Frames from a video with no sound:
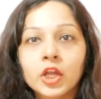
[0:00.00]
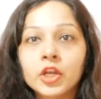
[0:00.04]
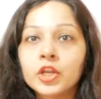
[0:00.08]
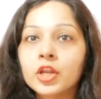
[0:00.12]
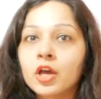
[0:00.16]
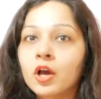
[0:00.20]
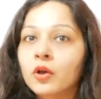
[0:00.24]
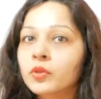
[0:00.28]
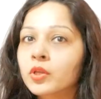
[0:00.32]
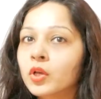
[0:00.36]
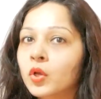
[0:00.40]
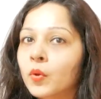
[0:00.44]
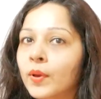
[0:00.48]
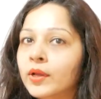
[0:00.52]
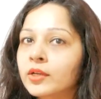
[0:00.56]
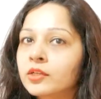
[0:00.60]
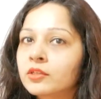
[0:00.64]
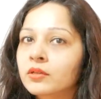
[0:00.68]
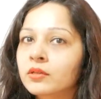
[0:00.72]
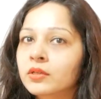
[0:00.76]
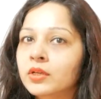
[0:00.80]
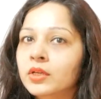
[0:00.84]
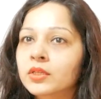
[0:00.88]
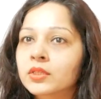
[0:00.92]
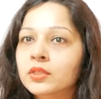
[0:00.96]
Now the
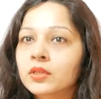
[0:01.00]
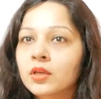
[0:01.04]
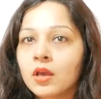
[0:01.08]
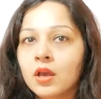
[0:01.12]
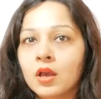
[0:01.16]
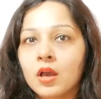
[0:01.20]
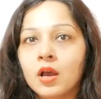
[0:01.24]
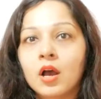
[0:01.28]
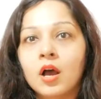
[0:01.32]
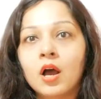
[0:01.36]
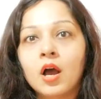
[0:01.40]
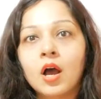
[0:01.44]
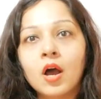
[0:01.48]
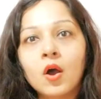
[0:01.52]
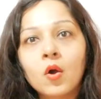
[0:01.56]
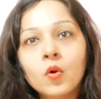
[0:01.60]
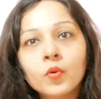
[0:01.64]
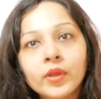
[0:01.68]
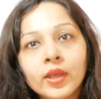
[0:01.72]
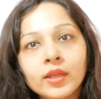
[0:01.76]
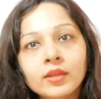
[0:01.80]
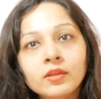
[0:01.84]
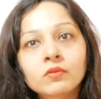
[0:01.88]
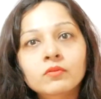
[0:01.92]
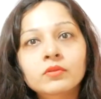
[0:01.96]
question is,
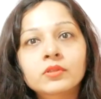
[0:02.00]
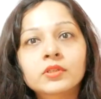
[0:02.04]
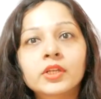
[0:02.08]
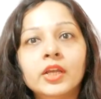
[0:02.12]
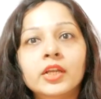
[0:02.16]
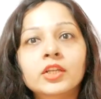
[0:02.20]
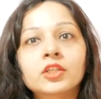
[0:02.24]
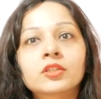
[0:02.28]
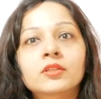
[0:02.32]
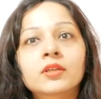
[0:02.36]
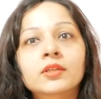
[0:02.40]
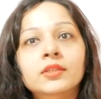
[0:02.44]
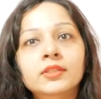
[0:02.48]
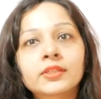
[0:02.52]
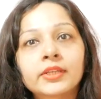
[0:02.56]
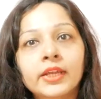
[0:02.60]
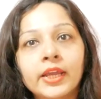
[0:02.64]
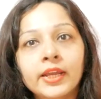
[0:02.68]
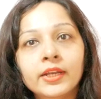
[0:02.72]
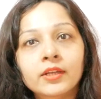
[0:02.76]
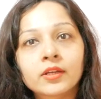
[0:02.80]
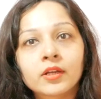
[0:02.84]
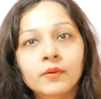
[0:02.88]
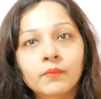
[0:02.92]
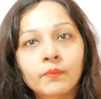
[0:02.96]
how can you change the
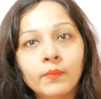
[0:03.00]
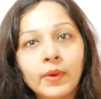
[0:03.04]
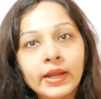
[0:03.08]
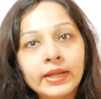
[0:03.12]
state?